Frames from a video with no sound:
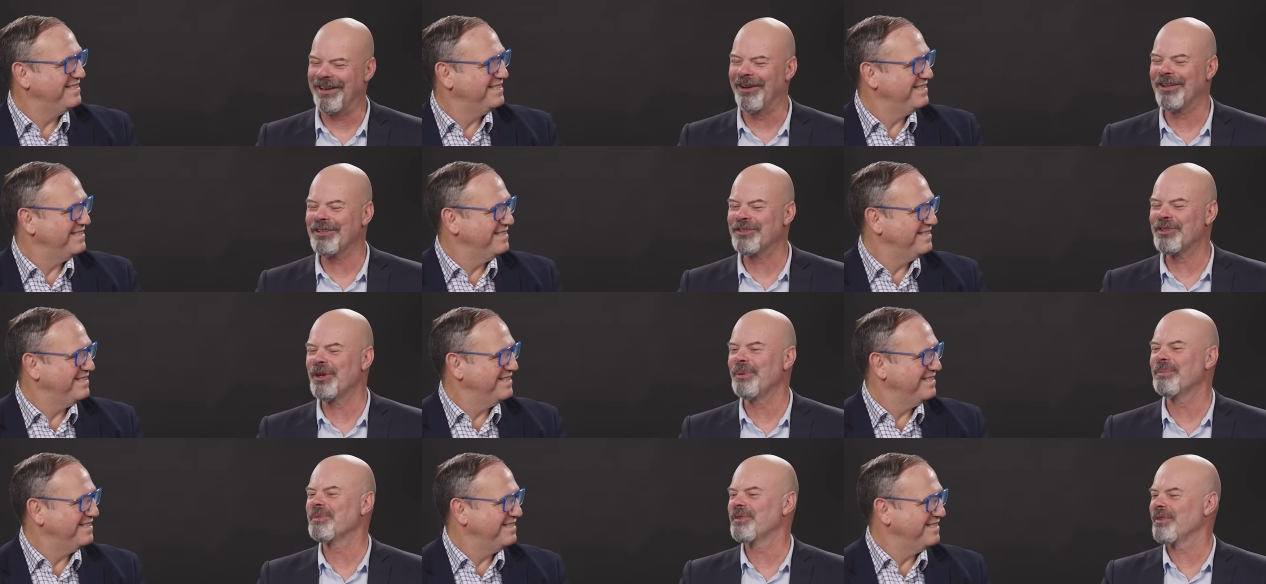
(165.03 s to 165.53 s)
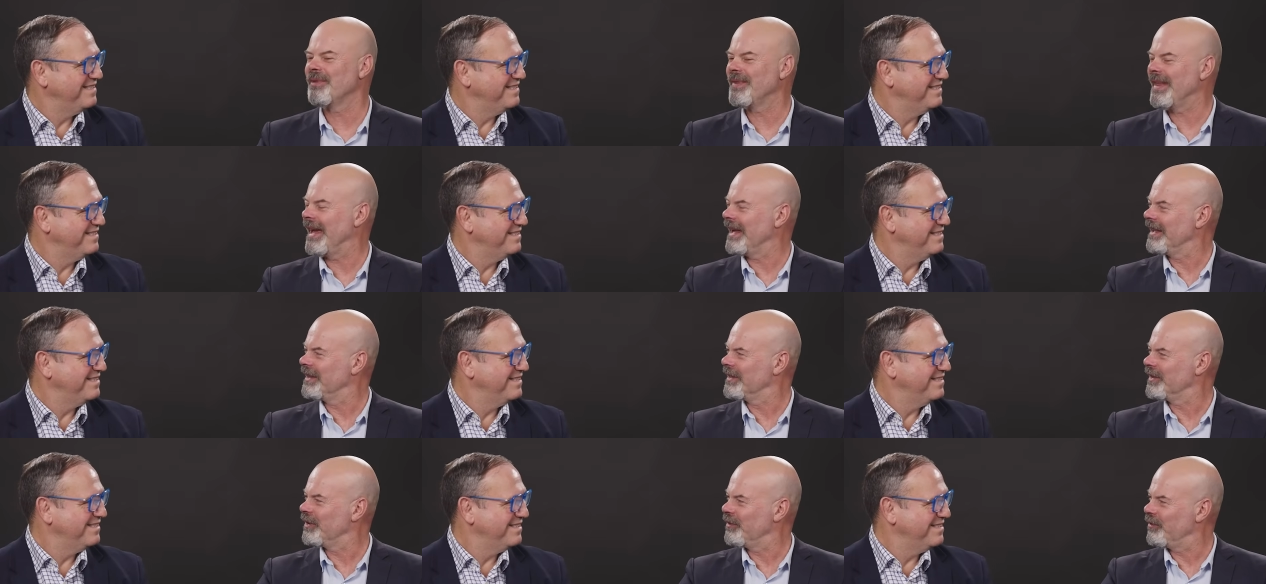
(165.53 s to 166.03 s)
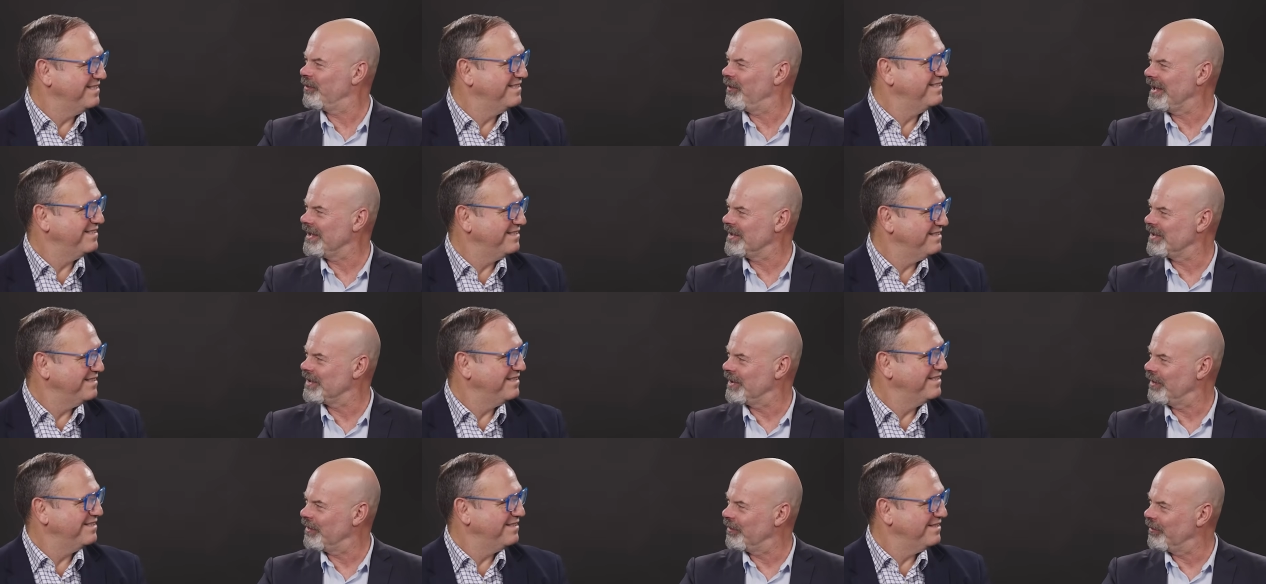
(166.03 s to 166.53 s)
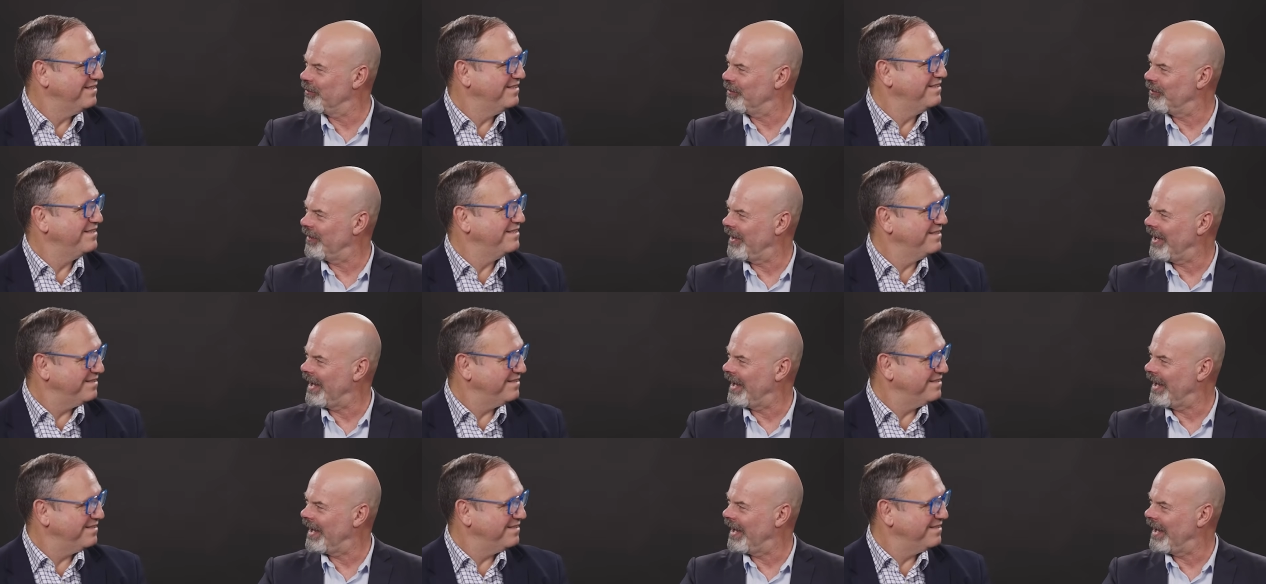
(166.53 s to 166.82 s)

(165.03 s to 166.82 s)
Speaker 1: you know, in terms of that defensive